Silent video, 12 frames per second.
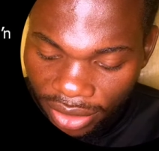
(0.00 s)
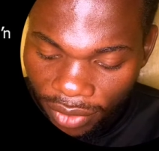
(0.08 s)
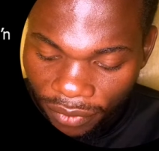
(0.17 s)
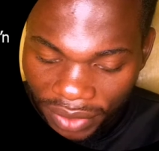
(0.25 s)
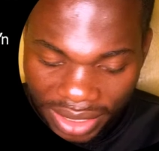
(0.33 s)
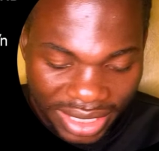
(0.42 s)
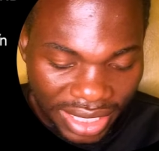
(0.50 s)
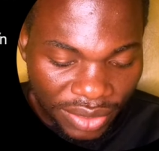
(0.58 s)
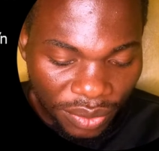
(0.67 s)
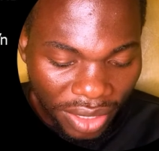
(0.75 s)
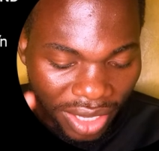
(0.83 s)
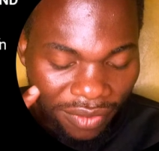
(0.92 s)
files that
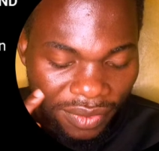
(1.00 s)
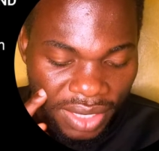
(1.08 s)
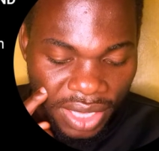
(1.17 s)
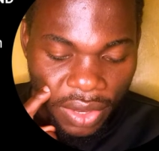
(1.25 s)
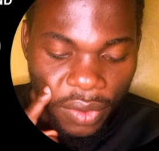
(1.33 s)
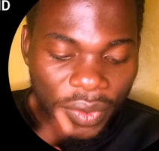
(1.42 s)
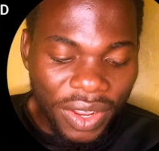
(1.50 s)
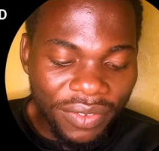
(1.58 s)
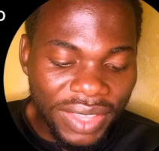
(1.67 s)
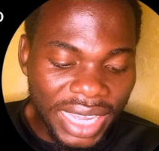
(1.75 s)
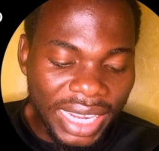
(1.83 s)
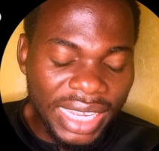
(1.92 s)
we have. We have
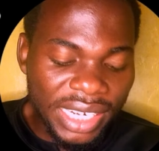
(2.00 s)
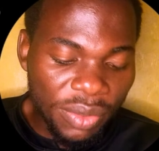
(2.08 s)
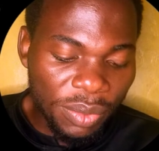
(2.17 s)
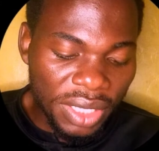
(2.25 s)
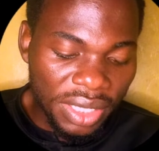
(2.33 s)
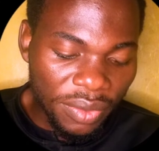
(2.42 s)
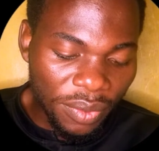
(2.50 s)
the academy,